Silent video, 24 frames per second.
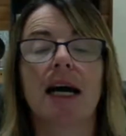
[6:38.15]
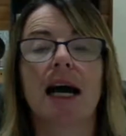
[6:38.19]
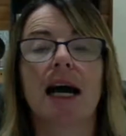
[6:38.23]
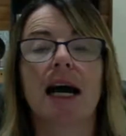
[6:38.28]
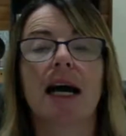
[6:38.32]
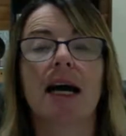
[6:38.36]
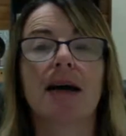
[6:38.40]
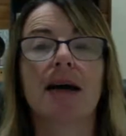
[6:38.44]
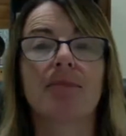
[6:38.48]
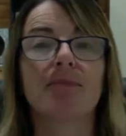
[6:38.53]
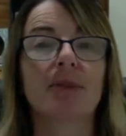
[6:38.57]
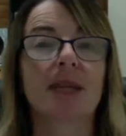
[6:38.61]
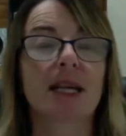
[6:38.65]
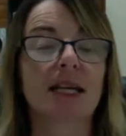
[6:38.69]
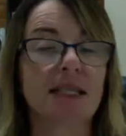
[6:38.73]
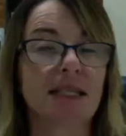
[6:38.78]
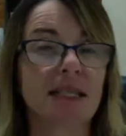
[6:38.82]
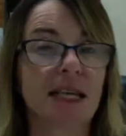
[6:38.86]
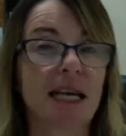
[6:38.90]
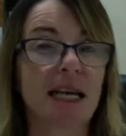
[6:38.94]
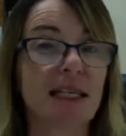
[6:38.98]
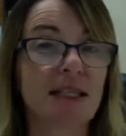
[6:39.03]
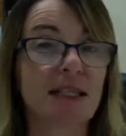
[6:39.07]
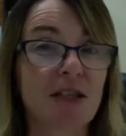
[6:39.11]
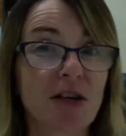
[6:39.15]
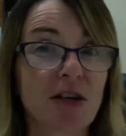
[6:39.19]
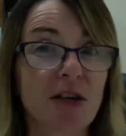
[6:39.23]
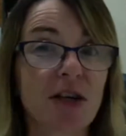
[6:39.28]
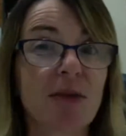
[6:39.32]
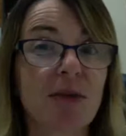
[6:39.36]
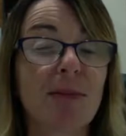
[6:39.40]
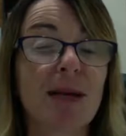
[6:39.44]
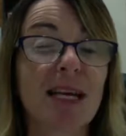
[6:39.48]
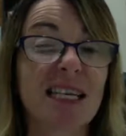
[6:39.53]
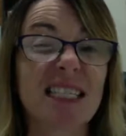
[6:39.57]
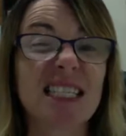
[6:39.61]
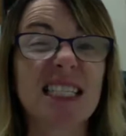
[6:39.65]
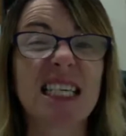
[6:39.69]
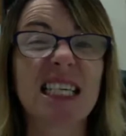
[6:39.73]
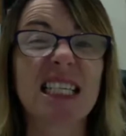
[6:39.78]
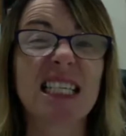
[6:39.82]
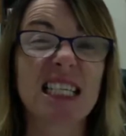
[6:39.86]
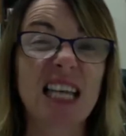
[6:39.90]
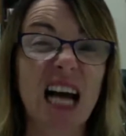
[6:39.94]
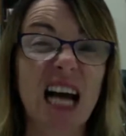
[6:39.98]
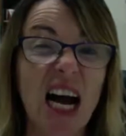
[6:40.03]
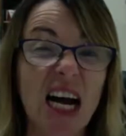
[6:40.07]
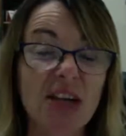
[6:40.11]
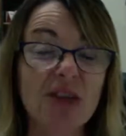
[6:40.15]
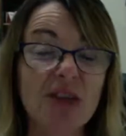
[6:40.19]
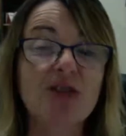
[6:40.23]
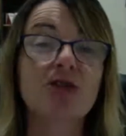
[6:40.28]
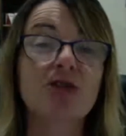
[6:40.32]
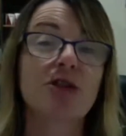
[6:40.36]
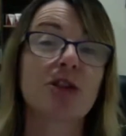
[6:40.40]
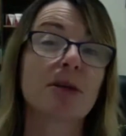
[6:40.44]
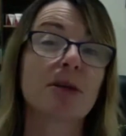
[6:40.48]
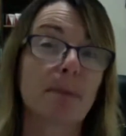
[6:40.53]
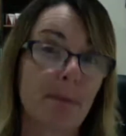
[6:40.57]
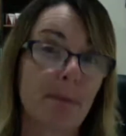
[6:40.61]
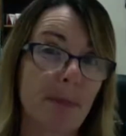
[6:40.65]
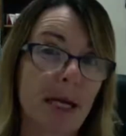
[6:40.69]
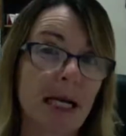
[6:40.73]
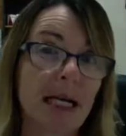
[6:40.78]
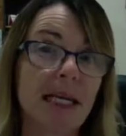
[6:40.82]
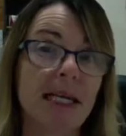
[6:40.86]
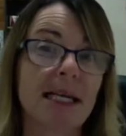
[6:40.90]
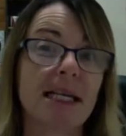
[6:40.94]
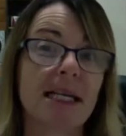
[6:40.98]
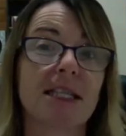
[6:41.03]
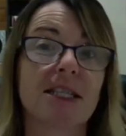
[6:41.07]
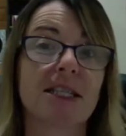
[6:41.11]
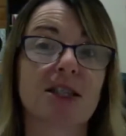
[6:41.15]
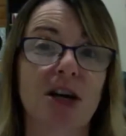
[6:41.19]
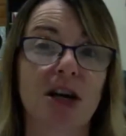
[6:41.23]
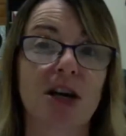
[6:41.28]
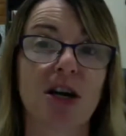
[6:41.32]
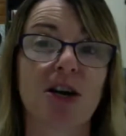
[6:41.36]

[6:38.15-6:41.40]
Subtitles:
they say it's going to be a $600 billion